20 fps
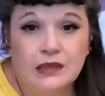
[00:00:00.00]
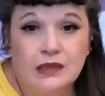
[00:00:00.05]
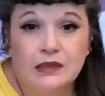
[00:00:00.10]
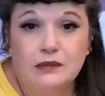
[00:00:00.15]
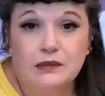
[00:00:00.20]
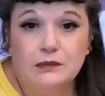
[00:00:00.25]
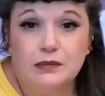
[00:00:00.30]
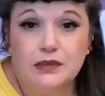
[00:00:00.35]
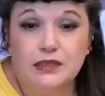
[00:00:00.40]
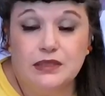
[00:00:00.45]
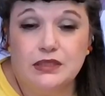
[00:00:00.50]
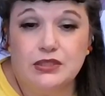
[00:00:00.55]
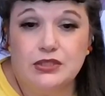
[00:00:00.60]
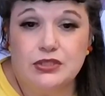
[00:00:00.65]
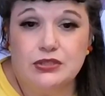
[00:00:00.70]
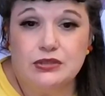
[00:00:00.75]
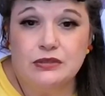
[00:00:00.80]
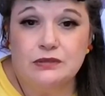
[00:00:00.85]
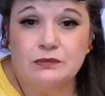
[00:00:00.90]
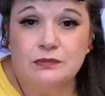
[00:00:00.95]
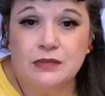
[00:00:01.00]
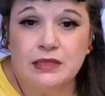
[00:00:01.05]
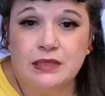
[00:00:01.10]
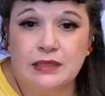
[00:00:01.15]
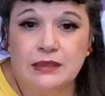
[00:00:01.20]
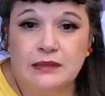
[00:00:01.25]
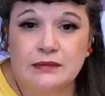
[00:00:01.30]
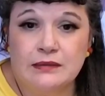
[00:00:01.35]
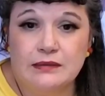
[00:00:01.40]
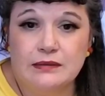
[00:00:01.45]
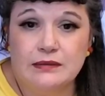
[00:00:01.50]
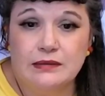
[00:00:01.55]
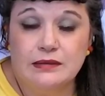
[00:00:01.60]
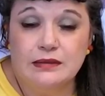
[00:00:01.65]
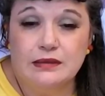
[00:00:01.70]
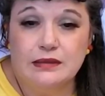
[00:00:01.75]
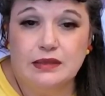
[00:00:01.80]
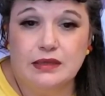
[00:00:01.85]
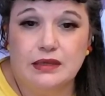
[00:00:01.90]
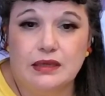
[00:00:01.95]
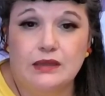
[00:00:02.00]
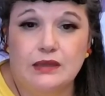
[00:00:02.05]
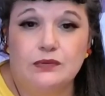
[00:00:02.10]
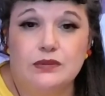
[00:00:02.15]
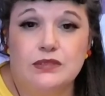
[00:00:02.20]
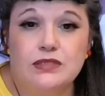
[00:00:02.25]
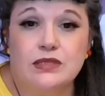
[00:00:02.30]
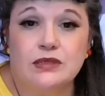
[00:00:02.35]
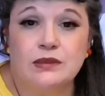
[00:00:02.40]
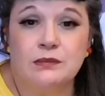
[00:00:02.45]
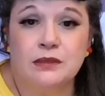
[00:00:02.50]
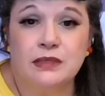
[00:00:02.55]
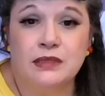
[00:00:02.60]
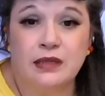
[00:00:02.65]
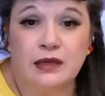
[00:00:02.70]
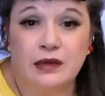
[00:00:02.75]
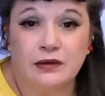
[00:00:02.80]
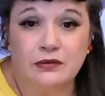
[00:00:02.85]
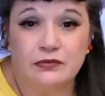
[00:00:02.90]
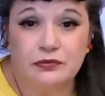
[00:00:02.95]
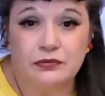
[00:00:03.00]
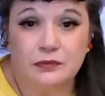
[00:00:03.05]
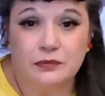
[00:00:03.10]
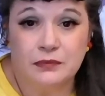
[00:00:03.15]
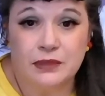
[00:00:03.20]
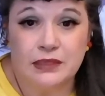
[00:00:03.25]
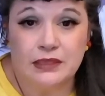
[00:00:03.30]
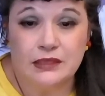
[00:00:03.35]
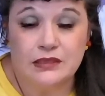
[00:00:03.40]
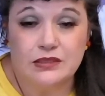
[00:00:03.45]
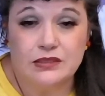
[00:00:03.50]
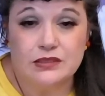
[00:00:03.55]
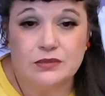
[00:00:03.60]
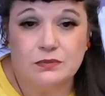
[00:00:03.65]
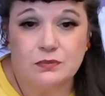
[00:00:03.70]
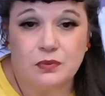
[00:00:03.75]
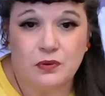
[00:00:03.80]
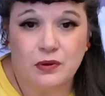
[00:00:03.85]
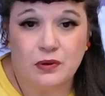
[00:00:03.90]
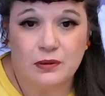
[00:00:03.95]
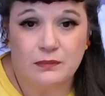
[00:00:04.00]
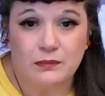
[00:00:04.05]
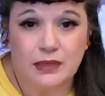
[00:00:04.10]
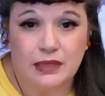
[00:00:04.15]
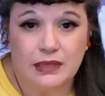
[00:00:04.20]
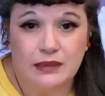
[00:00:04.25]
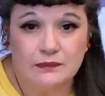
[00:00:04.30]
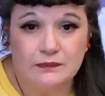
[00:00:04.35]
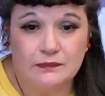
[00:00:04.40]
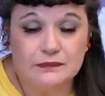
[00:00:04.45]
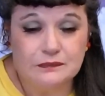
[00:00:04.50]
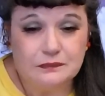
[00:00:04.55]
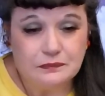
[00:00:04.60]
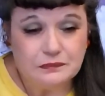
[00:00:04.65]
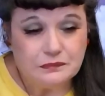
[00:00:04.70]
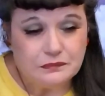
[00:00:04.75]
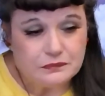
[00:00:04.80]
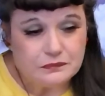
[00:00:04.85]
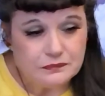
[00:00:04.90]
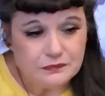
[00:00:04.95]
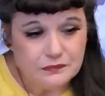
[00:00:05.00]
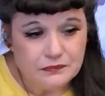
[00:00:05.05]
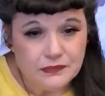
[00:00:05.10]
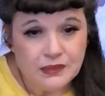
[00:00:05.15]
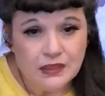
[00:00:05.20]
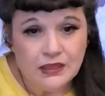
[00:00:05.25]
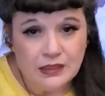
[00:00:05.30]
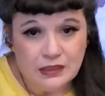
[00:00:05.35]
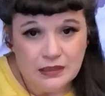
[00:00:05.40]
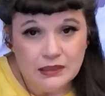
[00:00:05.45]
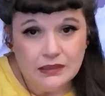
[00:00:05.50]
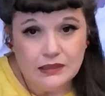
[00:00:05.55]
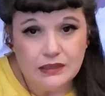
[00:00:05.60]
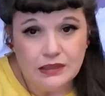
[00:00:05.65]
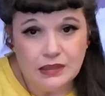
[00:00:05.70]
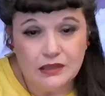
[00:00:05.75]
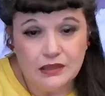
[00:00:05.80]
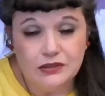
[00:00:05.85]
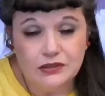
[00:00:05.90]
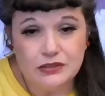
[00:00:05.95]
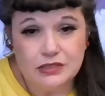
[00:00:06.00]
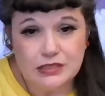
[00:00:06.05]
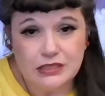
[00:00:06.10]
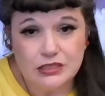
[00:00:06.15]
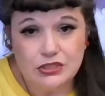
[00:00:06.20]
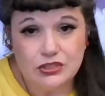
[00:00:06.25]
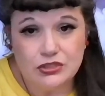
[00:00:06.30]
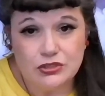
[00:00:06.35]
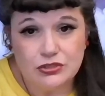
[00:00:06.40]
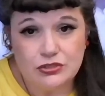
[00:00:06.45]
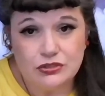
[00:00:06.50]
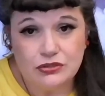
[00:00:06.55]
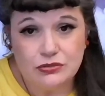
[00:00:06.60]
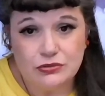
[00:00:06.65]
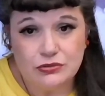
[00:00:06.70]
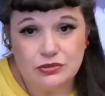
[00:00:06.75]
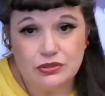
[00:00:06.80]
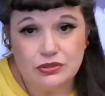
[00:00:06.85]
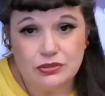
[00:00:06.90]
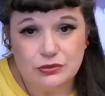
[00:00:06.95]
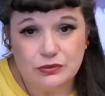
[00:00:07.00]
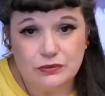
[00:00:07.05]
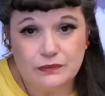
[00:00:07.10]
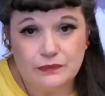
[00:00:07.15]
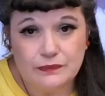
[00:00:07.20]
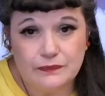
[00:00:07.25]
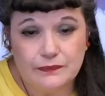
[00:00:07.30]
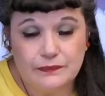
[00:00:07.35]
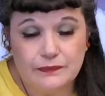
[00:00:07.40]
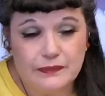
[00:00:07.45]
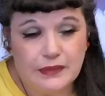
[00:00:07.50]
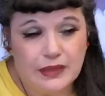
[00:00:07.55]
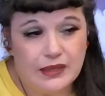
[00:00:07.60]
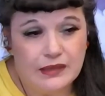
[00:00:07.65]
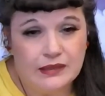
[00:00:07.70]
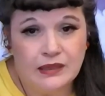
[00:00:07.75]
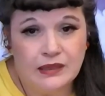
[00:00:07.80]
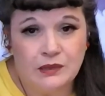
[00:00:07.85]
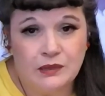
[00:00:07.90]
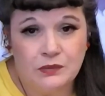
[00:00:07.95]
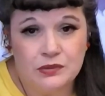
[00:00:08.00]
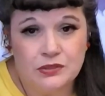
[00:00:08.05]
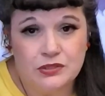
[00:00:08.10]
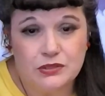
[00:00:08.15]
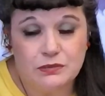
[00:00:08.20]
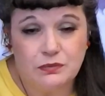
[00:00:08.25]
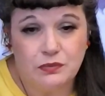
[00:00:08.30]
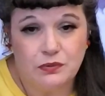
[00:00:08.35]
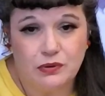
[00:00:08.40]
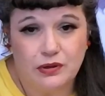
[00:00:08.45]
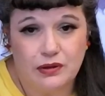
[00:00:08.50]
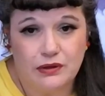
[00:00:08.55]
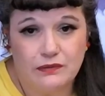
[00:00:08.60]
But he assured me that he was going to be there for me, to support me. The other teachers knew too, and they were supportive.